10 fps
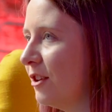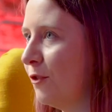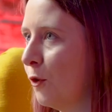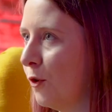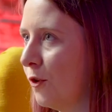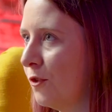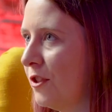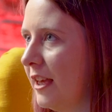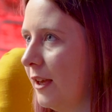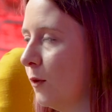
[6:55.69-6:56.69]
for
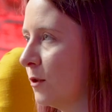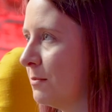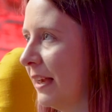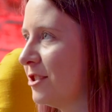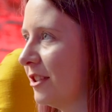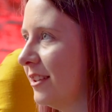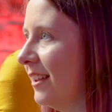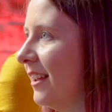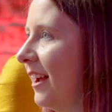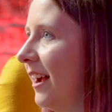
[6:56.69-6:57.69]
the automation,
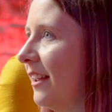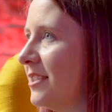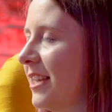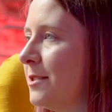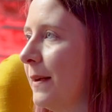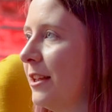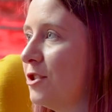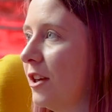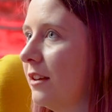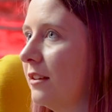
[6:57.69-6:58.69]
and the stage
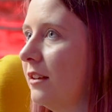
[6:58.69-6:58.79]
manager